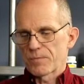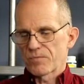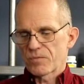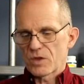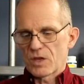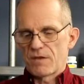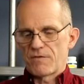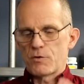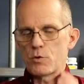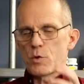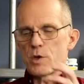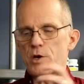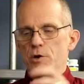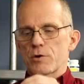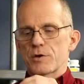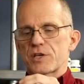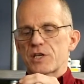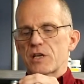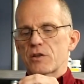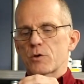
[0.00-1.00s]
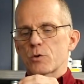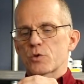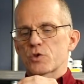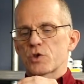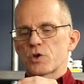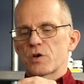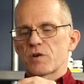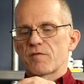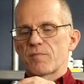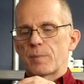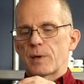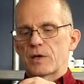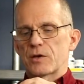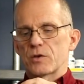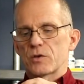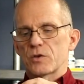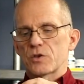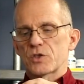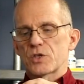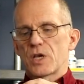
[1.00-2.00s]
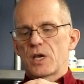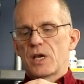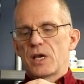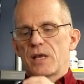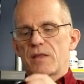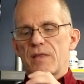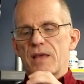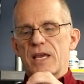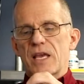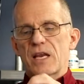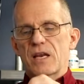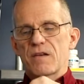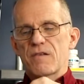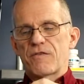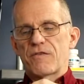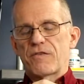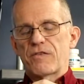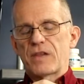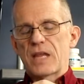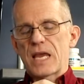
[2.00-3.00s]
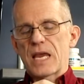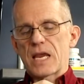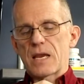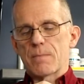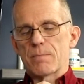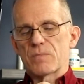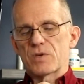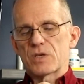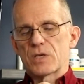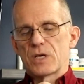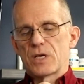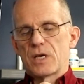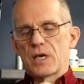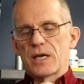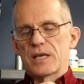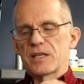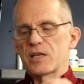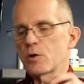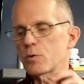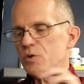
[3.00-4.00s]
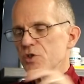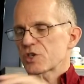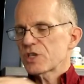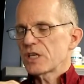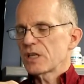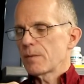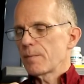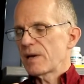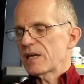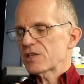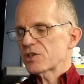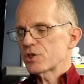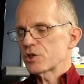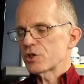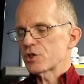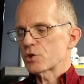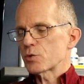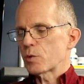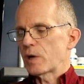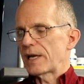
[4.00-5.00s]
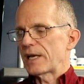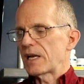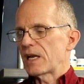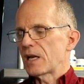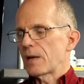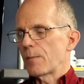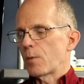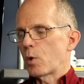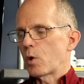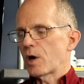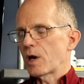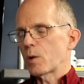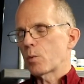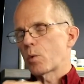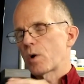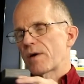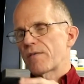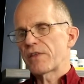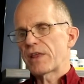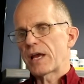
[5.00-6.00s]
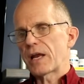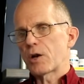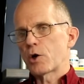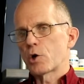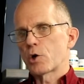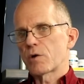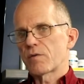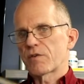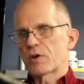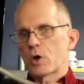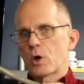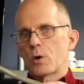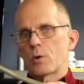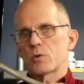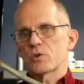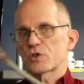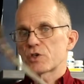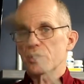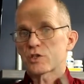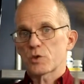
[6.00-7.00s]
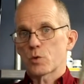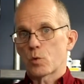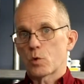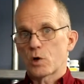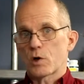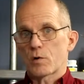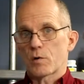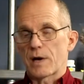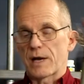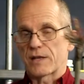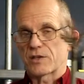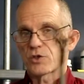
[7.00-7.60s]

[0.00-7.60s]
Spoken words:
If you irritate those nerve bundles, they get inflamed and they don't send the messages right anymore, and wherever that nerve goes doesn't work right.